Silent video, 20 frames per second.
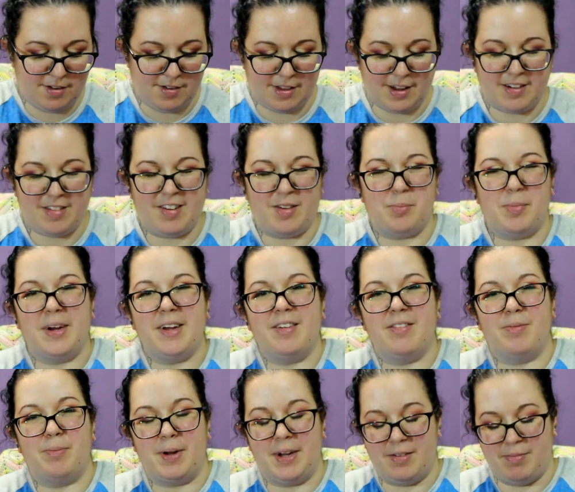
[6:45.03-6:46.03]
That's how my,
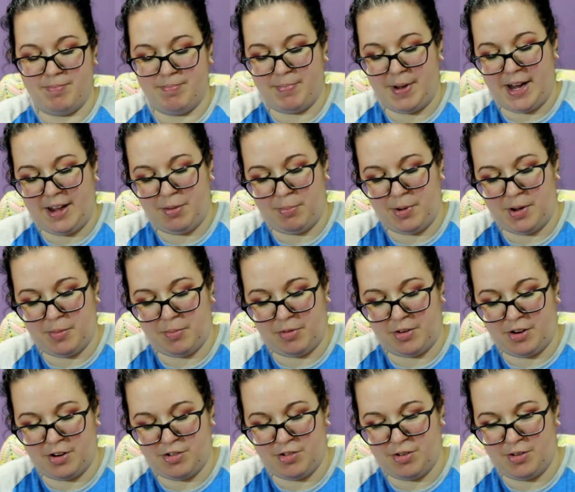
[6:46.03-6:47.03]
my bath bombs
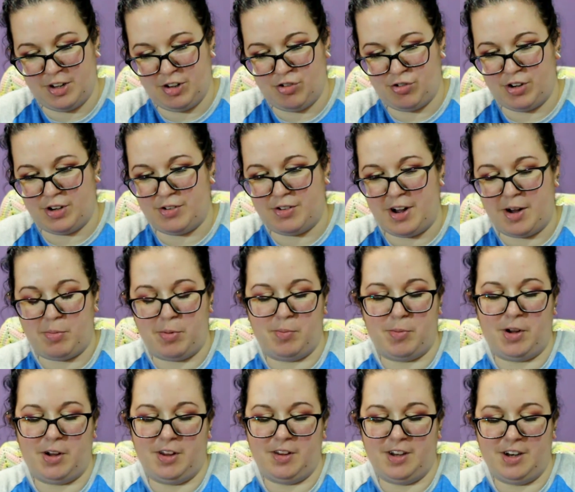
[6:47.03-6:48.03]
are too. I shrink wrap them
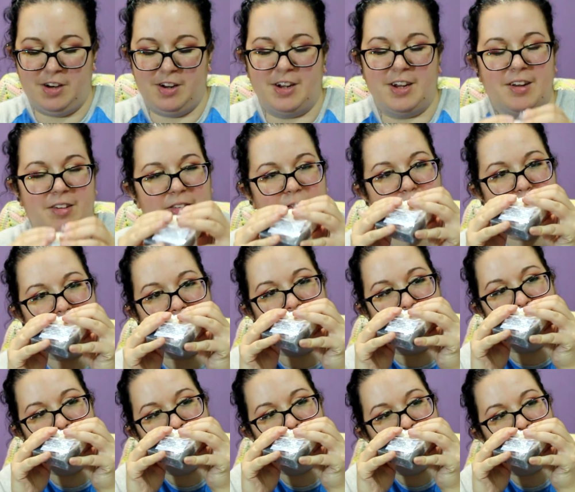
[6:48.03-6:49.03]
all and then you can't smell